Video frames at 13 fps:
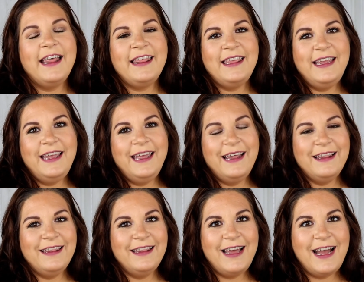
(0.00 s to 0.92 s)
the
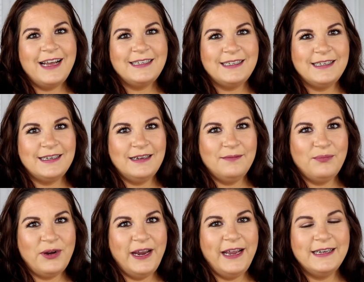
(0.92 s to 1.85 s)
last
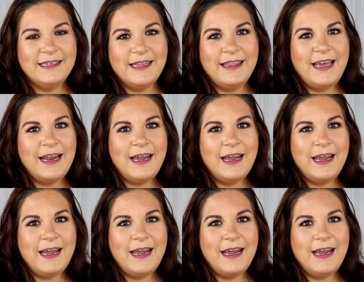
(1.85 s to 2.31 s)
brand that